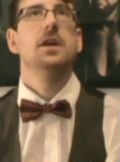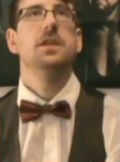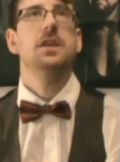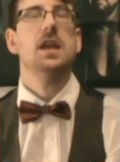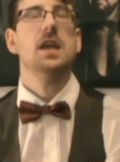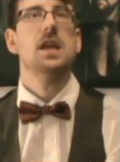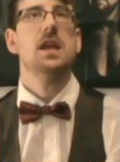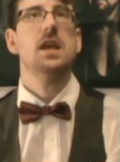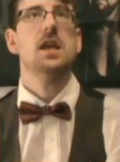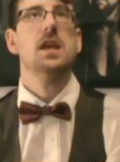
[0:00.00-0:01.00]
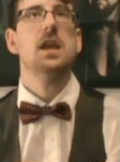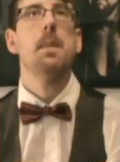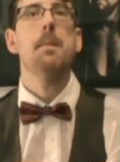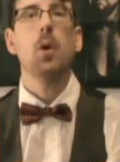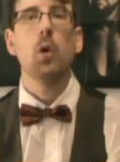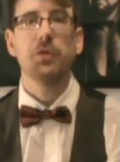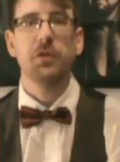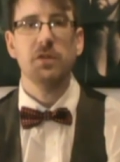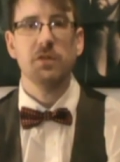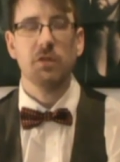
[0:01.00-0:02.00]
the
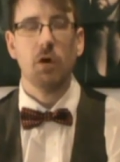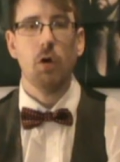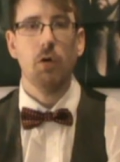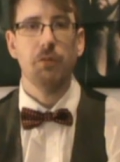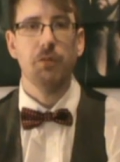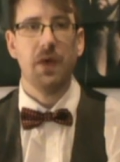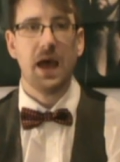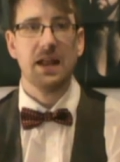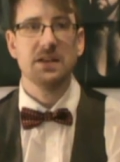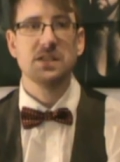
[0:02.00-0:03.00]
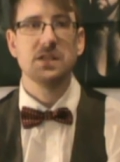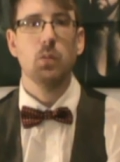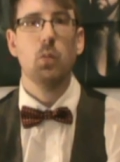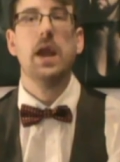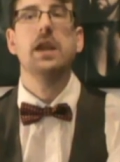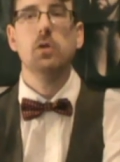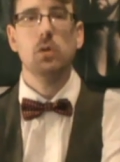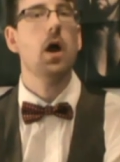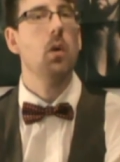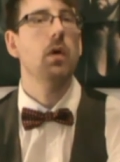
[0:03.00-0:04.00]
importance of that when you
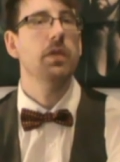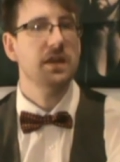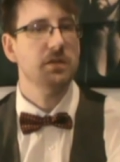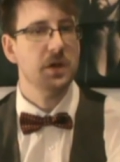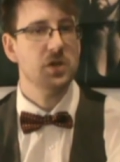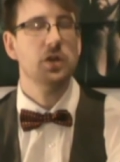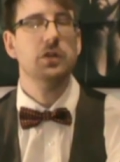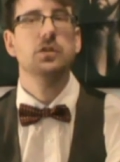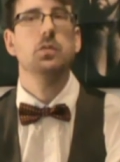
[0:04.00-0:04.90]
go on these missions,